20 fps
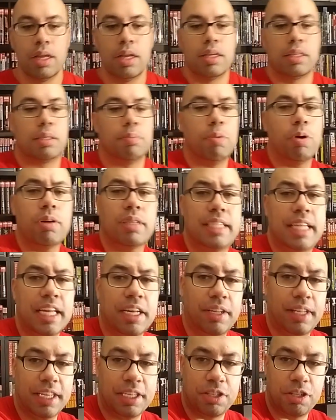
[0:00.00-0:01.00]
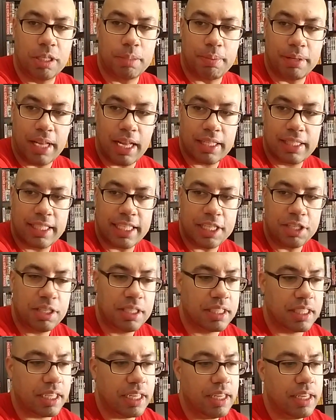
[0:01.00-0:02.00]
Some more single issues, but not
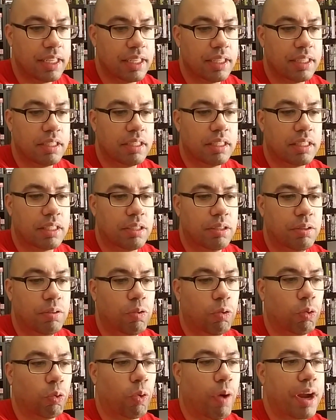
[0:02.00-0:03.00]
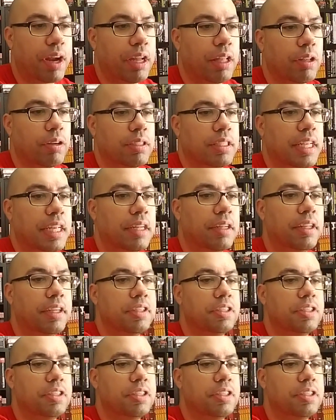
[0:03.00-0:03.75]
CGC. Just do regular single